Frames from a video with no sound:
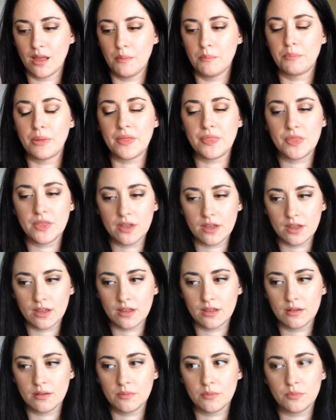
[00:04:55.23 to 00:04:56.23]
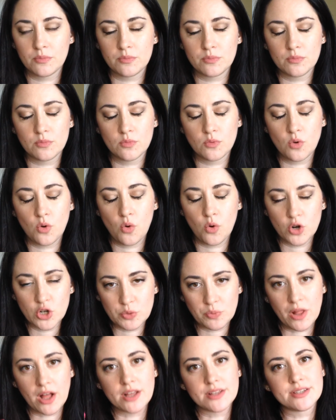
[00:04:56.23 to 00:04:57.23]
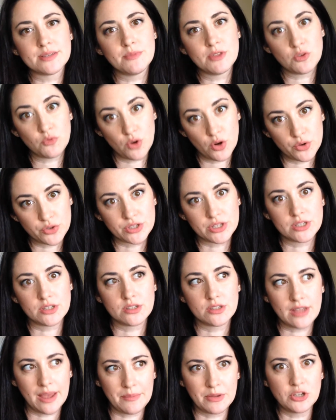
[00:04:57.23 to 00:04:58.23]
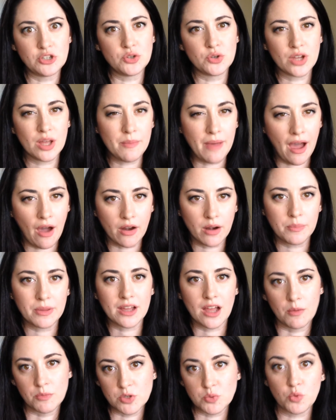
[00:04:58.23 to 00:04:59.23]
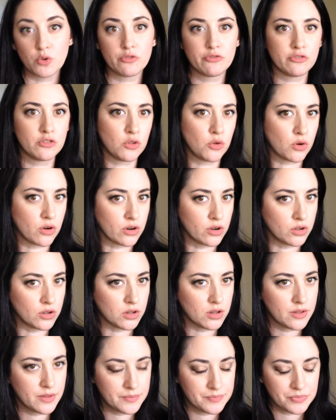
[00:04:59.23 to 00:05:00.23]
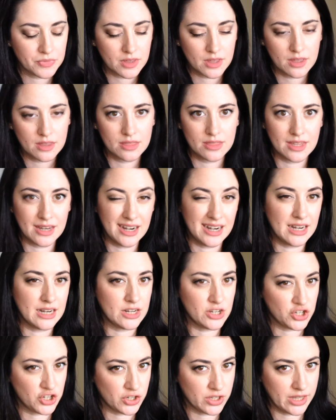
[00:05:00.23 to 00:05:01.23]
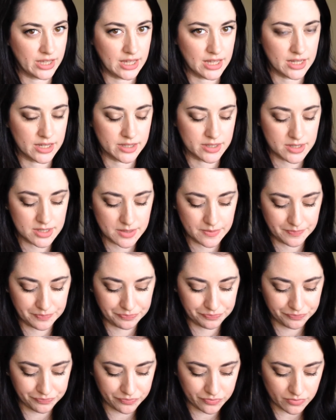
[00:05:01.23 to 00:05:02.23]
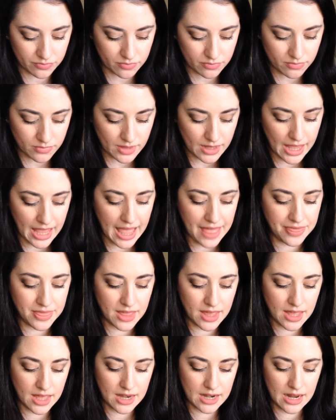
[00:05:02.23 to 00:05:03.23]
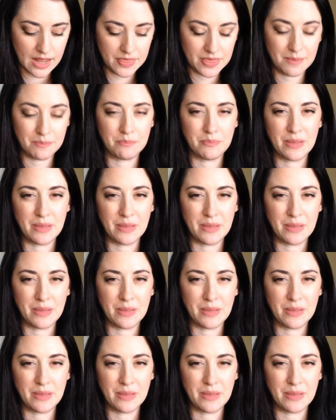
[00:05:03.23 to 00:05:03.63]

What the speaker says: But the orange blossom and the roses, I mean, do come out. It becomes more floral than it initially is. And then in the